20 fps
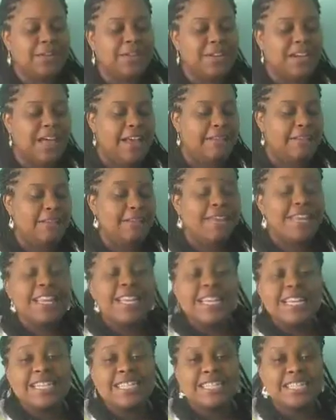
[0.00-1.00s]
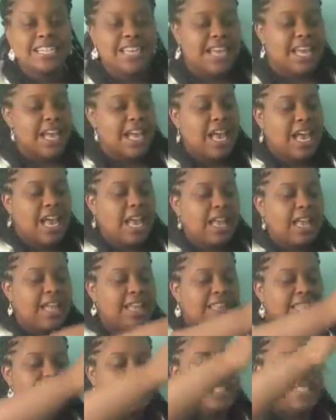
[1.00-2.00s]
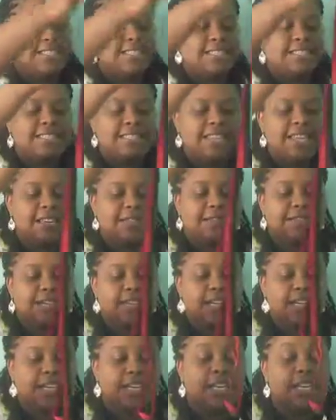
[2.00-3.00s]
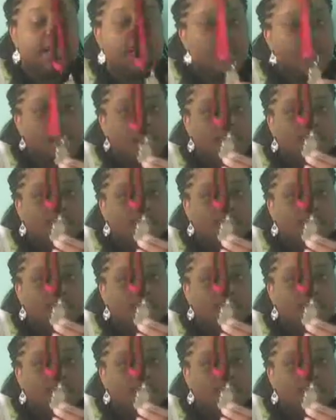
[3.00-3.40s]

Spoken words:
When I finished, I got this nifty,